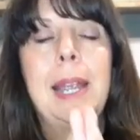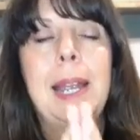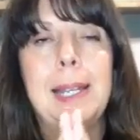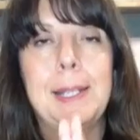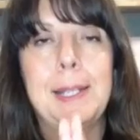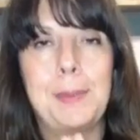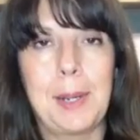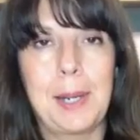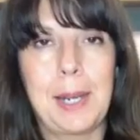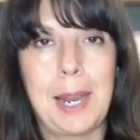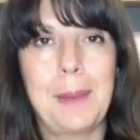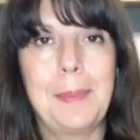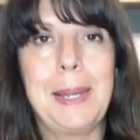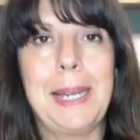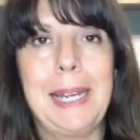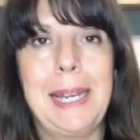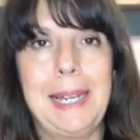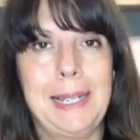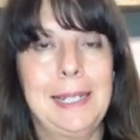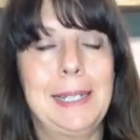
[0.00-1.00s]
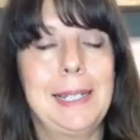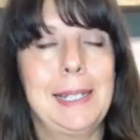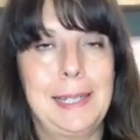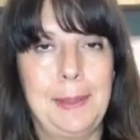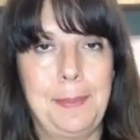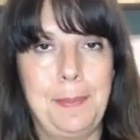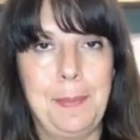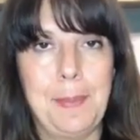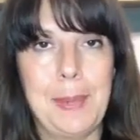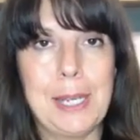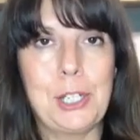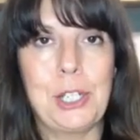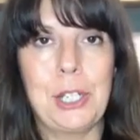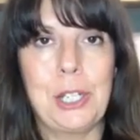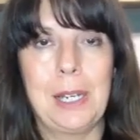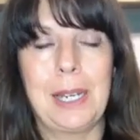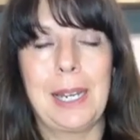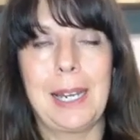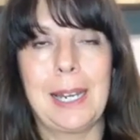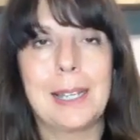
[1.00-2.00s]
as we're coming into
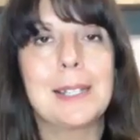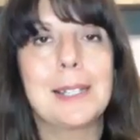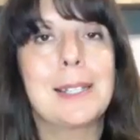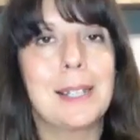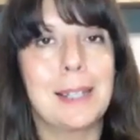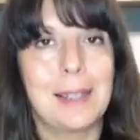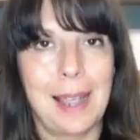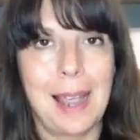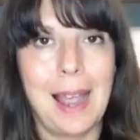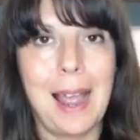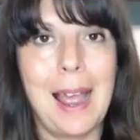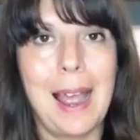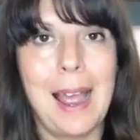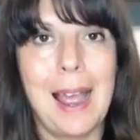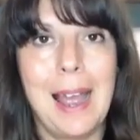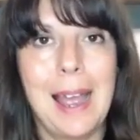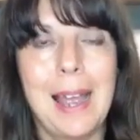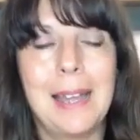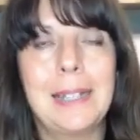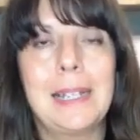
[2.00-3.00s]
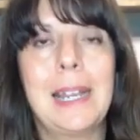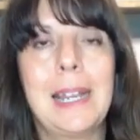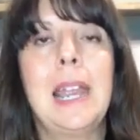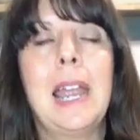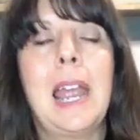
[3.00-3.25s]
submission into the heart